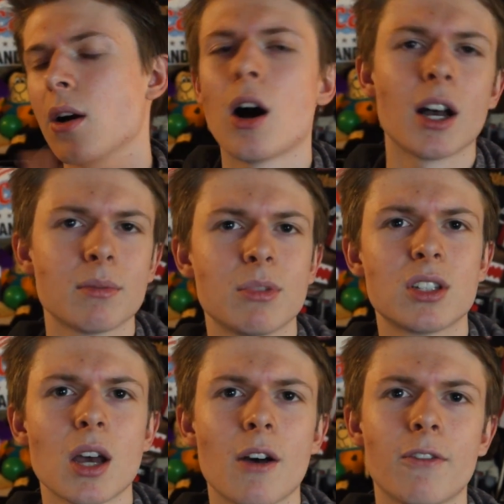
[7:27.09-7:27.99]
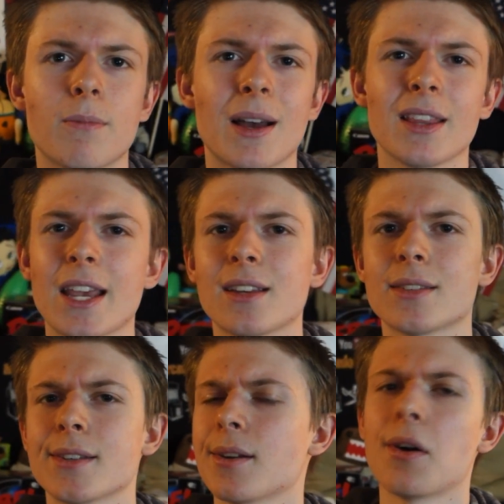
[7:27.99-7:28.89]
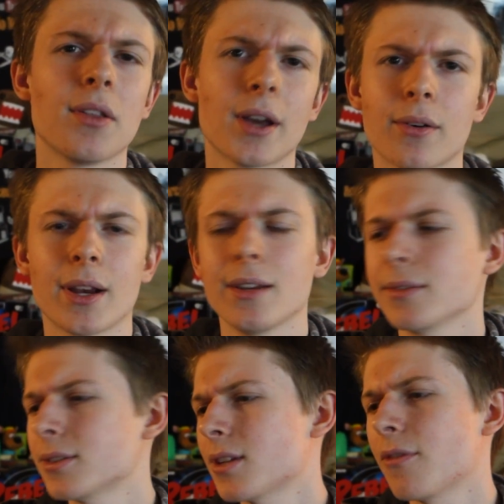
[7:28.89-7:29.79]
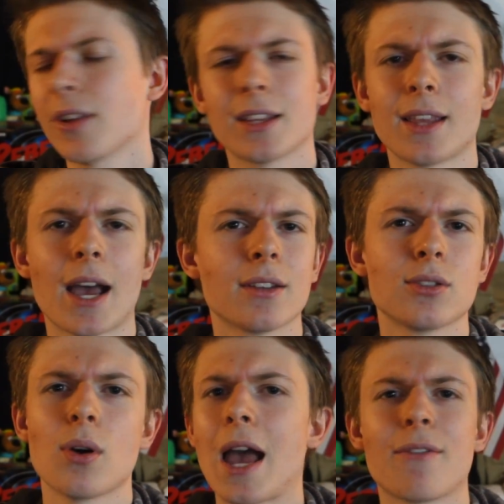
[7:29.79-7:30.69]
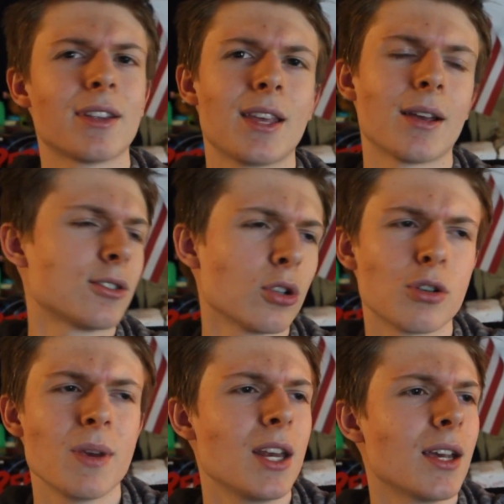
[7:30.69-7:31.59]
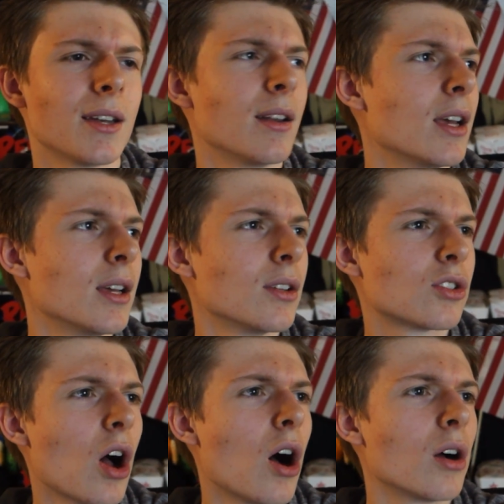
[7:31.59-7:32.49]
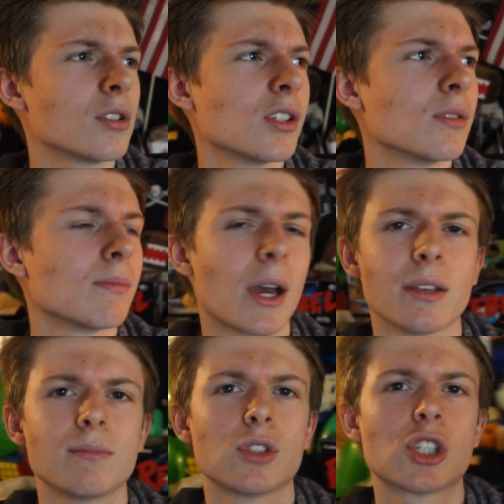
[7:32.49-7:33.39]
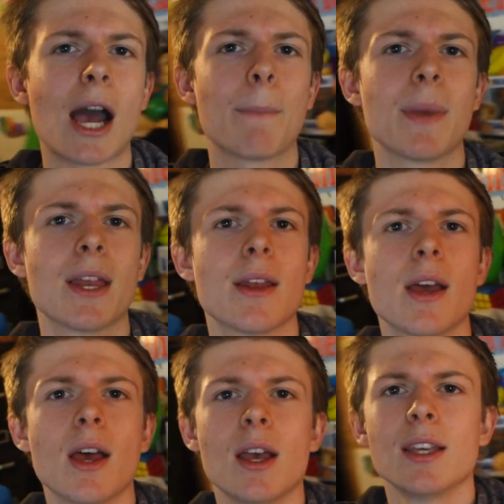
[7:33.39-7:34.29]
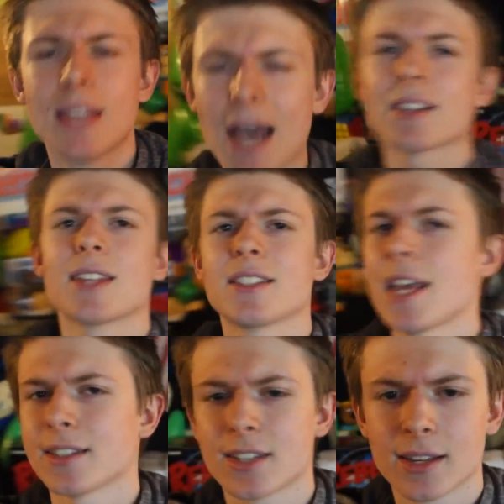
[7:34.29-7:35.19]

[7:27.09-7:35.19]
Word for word: Awesome stuff, my links and all that great stuff like that to everything, social media and songs and my shopping. Yes, that's it.